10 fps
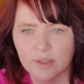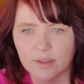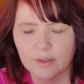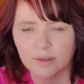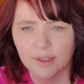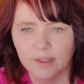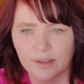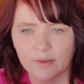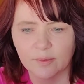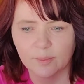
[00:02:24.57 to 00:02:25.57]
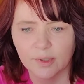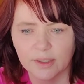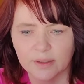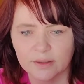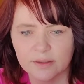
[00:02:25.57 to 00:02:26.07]
length,
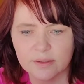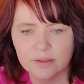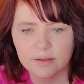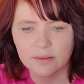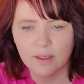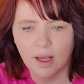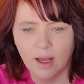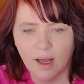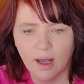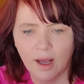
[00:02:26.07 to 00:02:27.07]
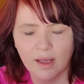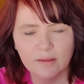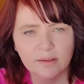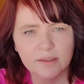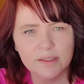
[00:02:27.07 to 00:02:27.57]
but I
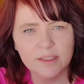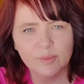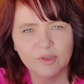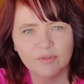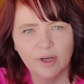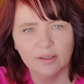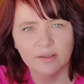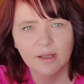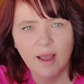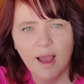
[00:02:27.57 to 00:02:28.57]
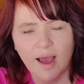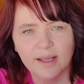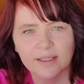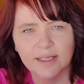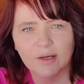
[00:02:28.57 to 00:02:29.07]
think it's going to be fun. I
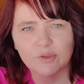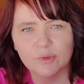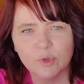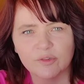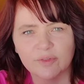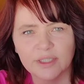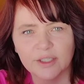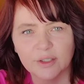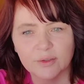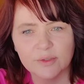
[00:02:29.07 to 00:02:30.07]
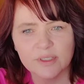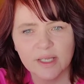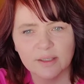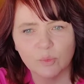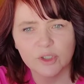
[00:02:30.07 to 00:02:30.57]
can now do more videos
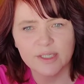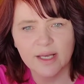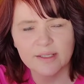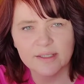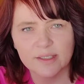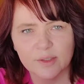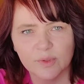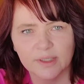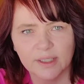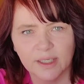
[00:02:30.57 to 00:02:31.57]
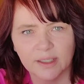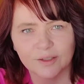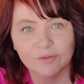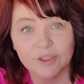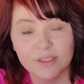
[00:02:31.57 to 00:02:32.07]
and more testing with the
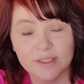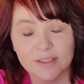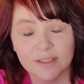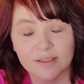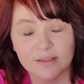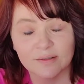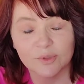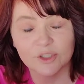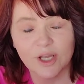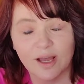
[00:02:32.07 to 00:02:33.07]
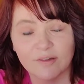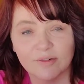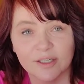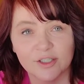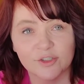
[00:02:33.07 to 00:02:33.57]
Canon versus Nikon, which I
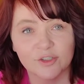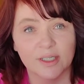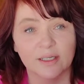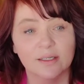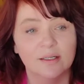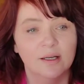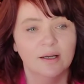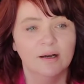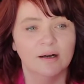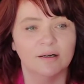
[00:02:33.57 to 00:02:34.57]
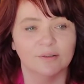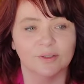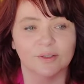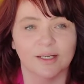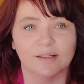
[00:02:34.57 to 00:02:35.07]
find intriguing, although
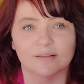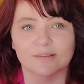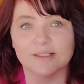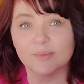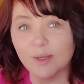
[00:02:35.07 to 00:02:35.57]
Nikon is my